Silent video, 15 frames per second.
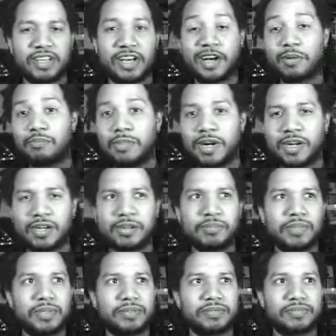
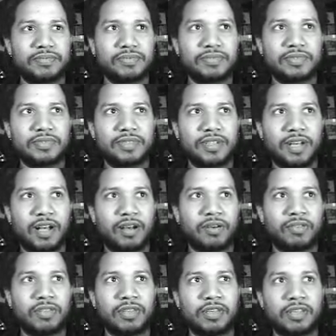hubbub,
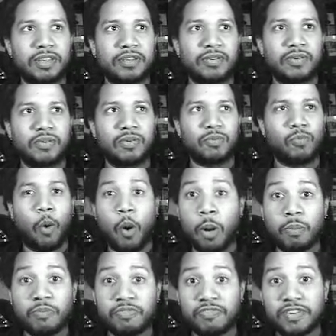all the
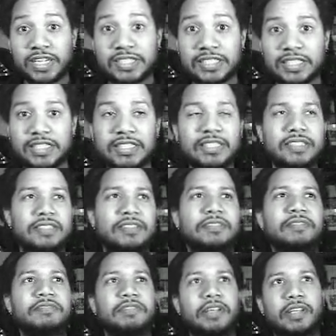warm, fuzzy
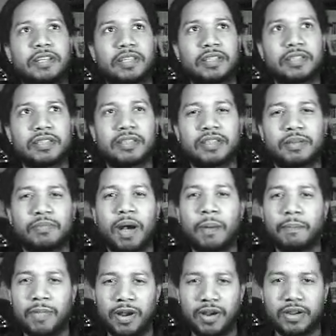feeling
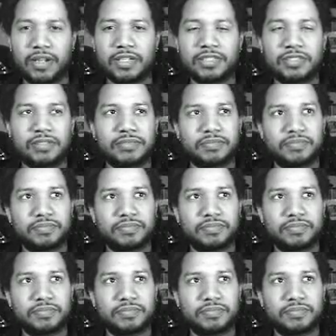about marriage?